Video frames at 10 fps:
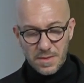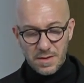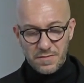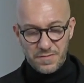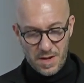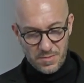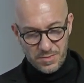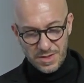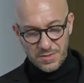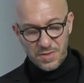fabric
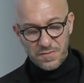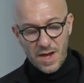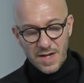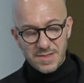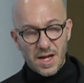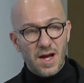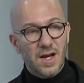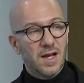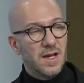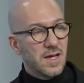reflects a
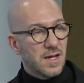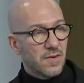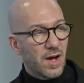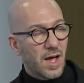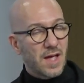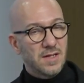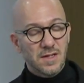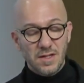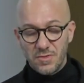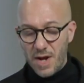clear and
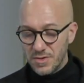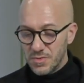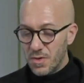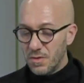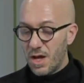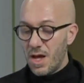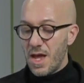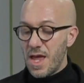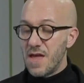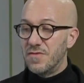gradual
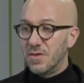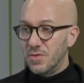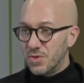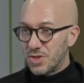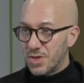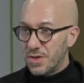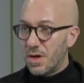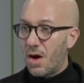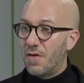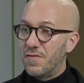evolution
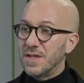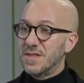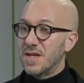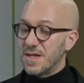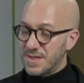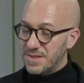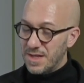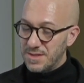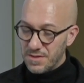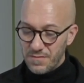of its
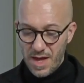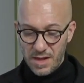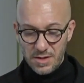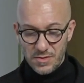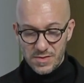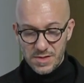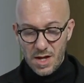aesthetic values,